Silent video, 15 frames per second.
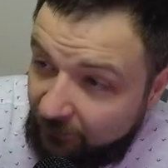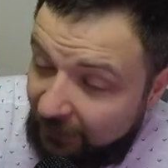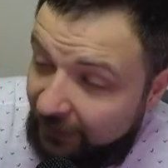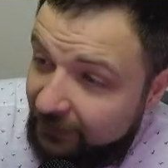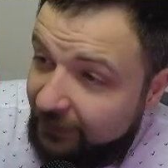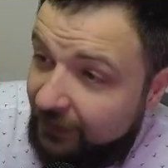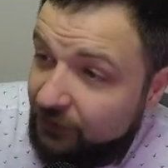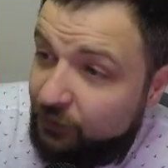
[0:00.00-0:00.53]

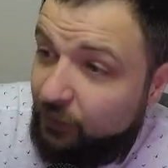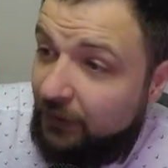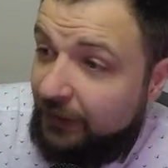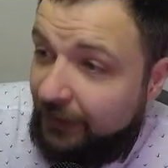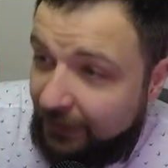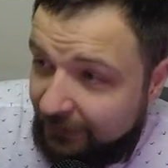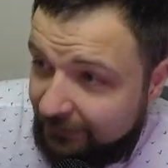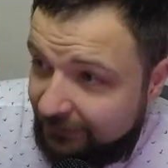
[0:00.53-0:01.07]
And guess what,
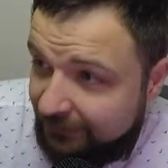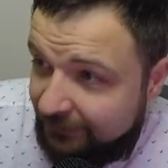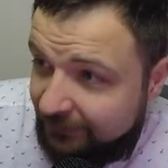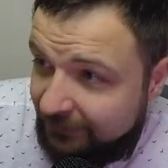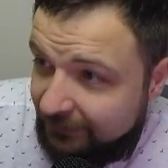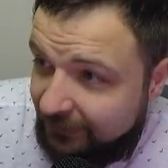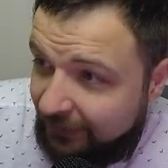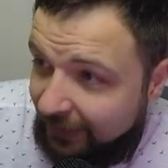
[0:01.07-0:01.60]
guys?
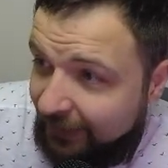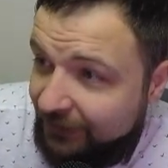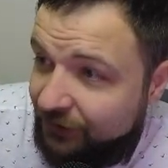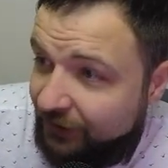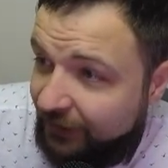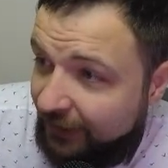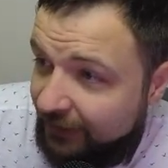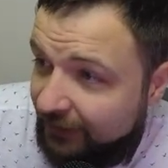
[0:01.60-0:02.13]
I
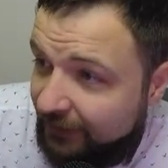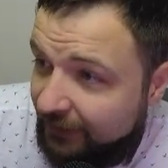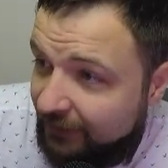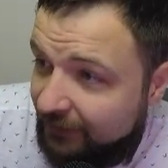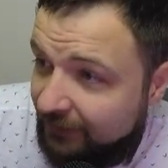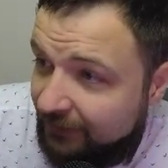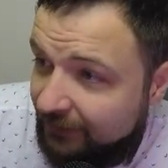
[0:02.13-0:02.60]
traded it.